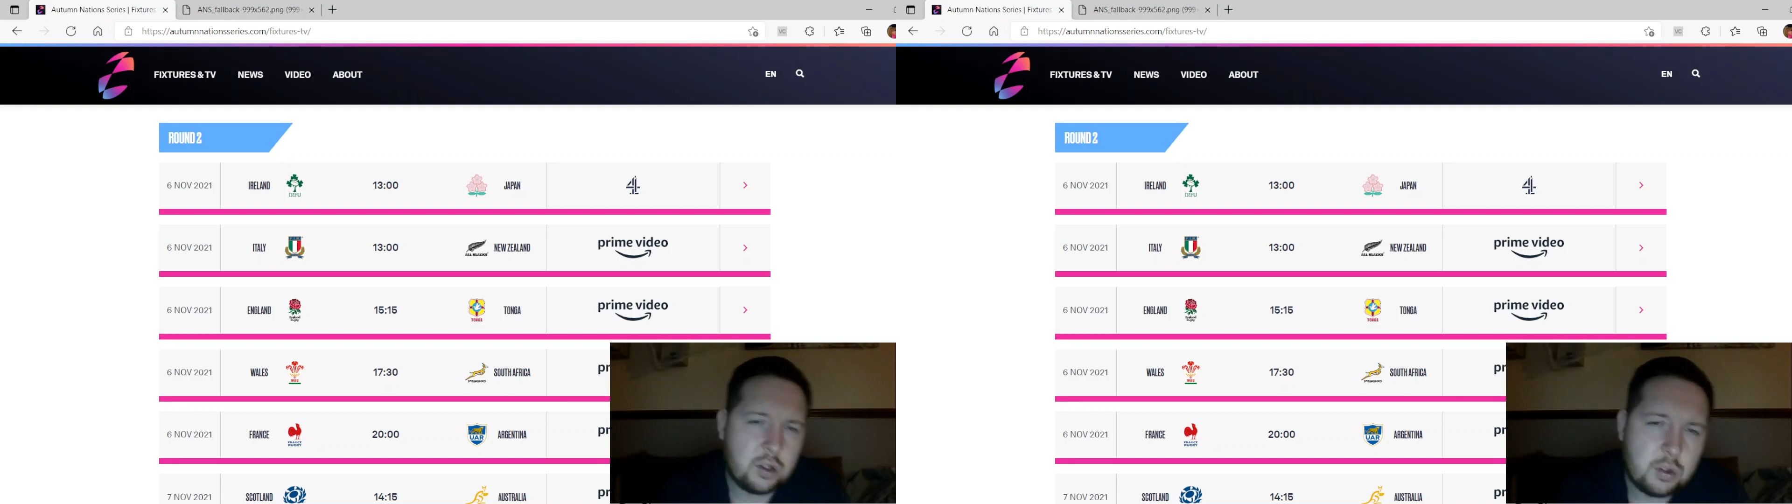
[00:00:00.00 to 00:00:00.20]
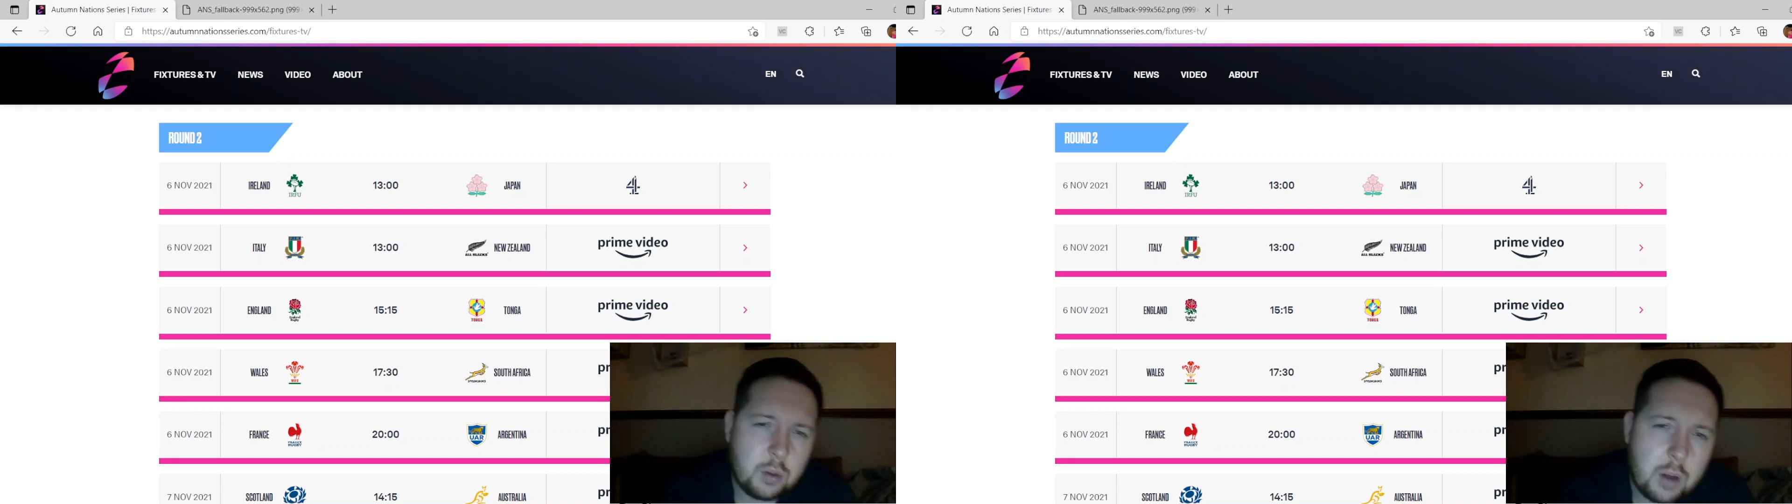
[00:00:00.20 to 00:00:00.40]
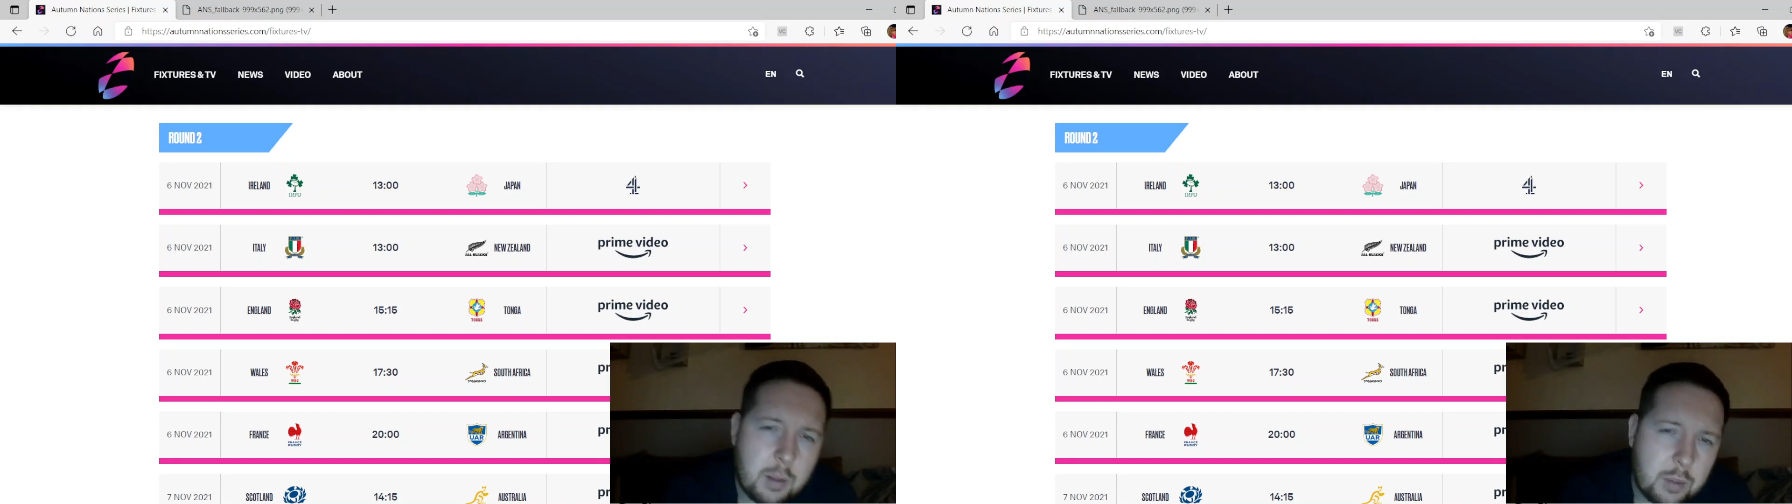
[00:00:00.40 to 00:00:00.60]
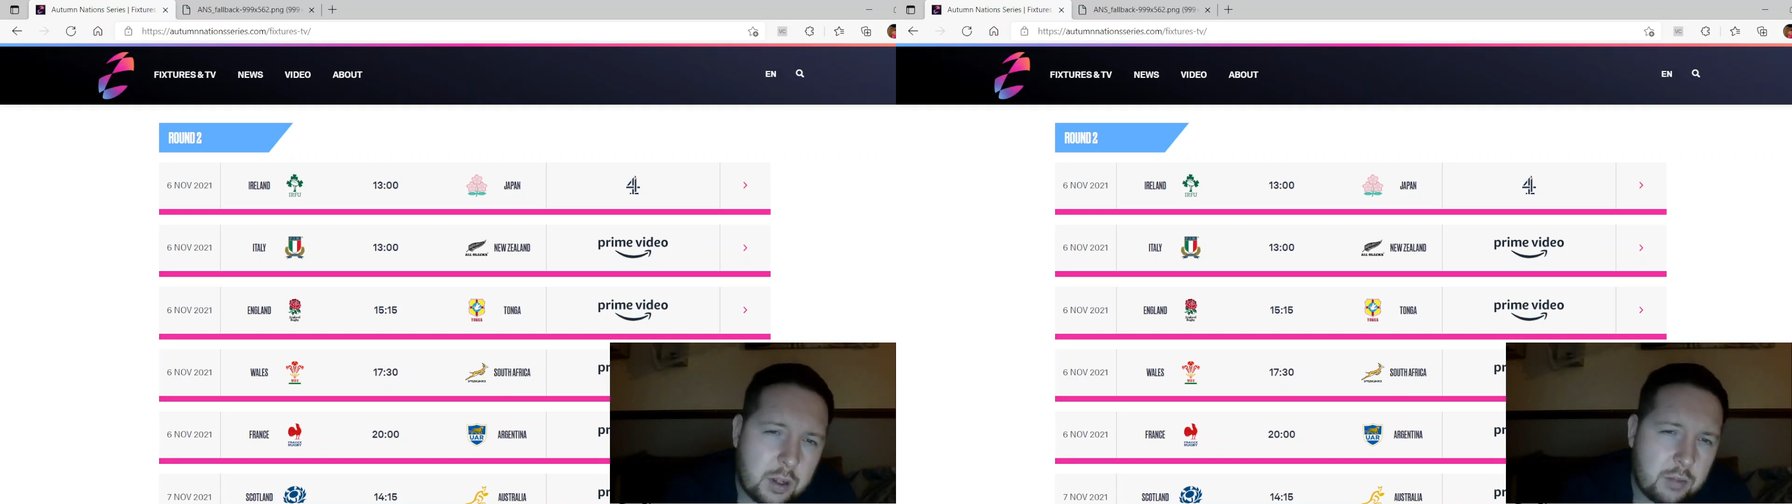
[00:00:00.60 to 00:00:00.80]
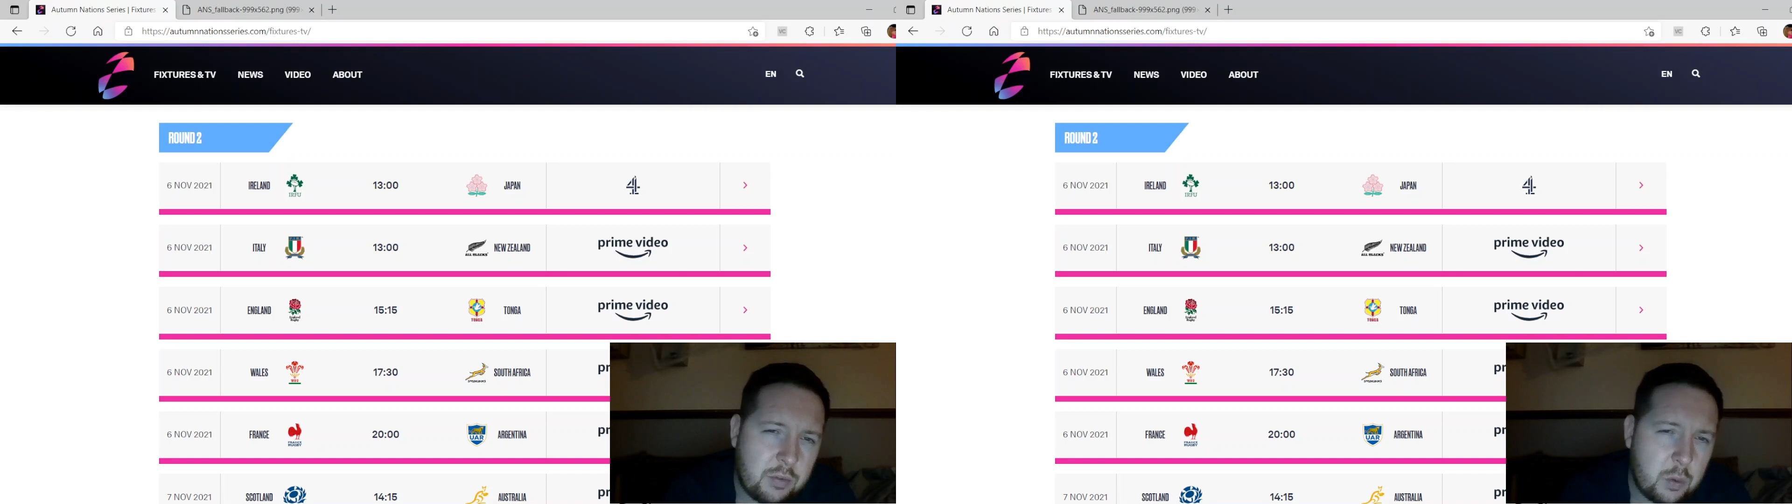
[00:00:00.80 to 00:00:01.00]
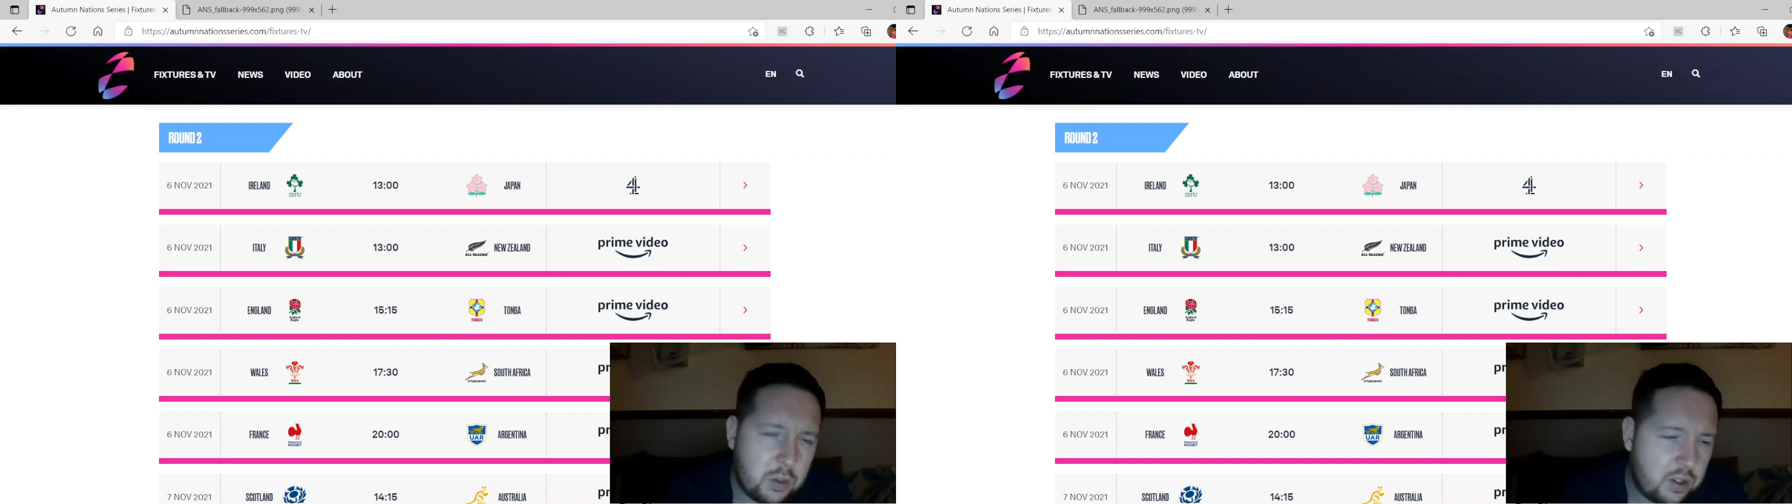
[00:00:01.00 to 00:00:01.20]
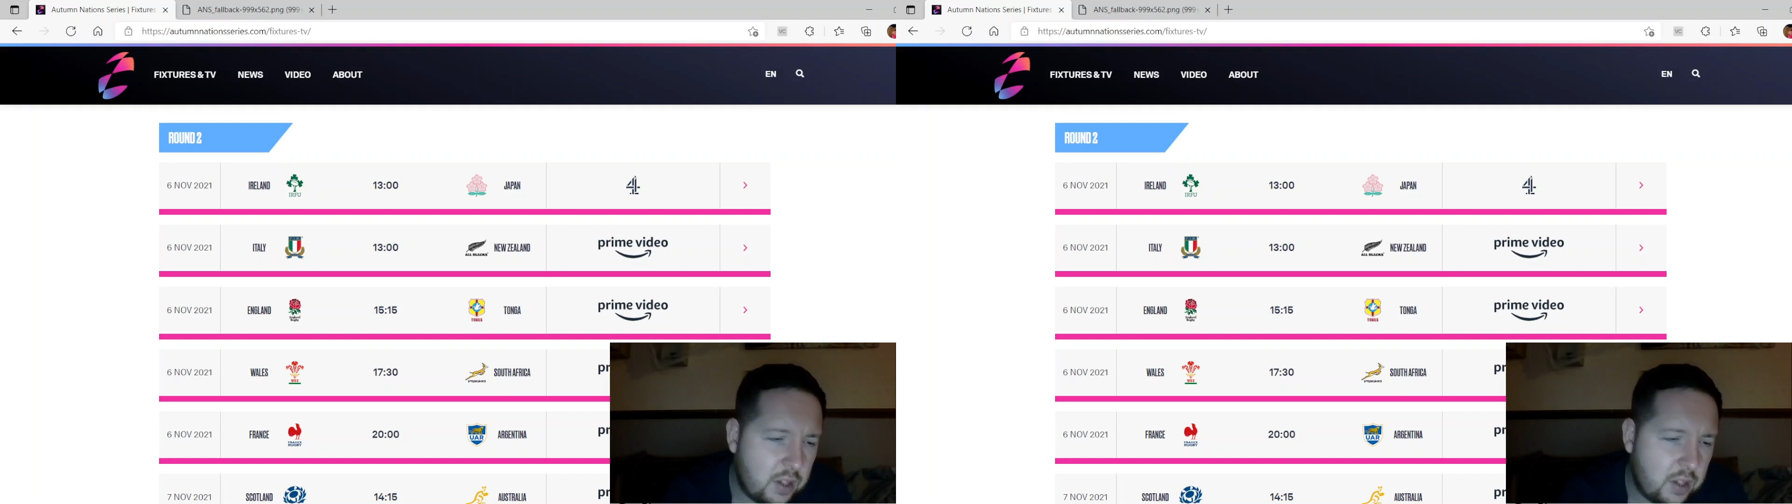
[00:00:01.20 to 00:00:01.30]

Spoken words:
so I'm looking forward to